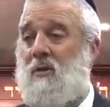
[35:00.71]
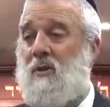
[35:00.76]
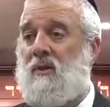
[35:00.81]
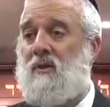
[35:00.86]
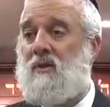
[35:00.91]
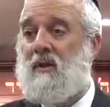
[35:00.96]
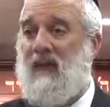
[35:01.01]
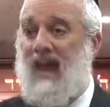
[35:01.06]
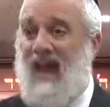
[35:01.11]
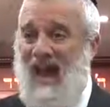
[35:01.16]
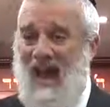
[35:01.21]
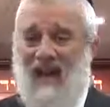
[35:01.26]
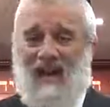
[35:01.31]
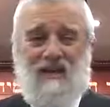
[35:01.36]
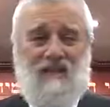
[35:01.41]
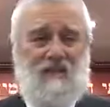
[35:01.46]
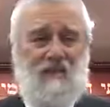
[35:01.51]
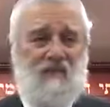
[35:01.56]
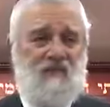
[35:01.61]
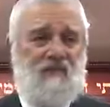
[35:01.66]
It's the
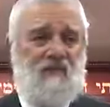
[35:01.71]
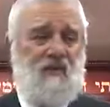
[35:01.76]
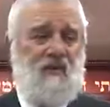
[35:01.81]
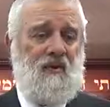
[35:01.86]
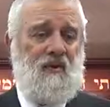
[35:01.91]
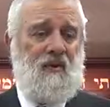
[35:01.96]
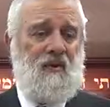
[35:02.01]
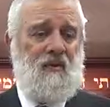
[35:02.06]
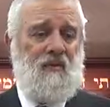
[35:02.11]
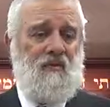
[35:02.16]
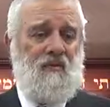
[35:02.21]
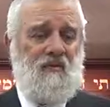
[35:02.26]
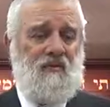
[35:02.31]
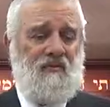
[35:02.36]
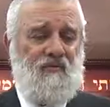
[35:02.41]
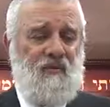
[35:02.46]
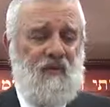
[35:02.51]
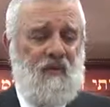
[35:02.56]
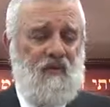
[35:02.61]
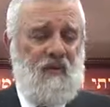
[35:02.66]
active
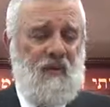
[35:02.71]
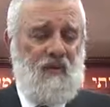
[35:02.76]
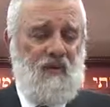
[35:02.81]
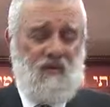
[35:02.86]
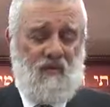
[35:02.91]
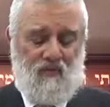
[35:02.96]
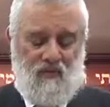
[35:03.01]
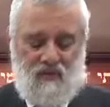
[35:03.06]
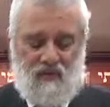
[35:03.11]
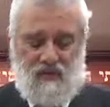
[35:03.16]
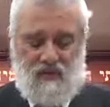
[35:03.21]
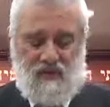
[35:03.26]
fulfillment of the